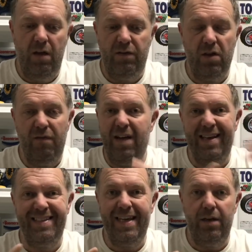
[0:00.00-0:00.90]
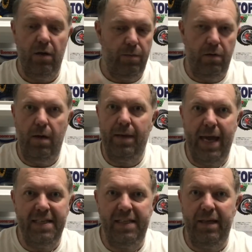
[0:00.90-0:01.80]
So that's set up, I'm
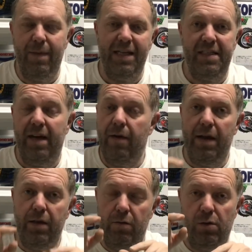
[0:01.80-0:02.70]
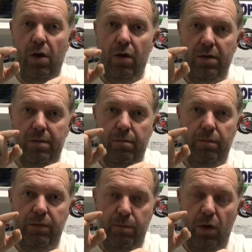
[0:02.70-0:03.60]
guessing, might say, right, use holes,
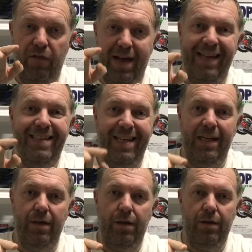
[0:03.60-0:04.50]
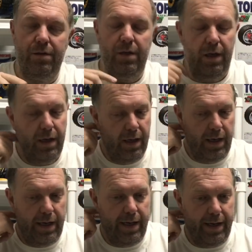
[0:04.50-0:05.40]
both 18 holes.
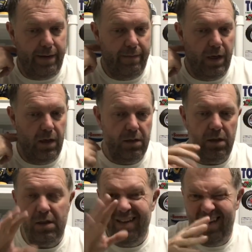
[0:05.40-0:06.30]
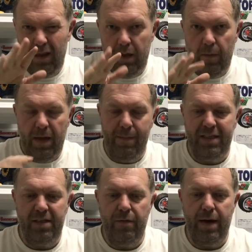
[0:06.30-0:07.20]
So there's a little bit of
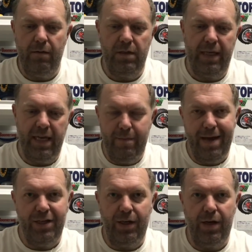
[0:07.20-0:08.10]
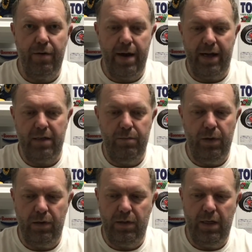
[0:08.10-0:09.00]
messing around to get your meshing correct,
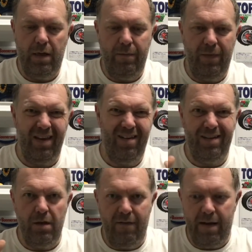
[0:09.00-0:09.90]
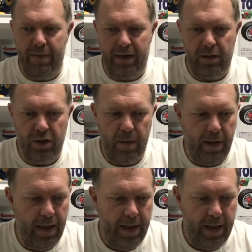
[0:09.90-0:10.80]
but you know, it's not that big a job.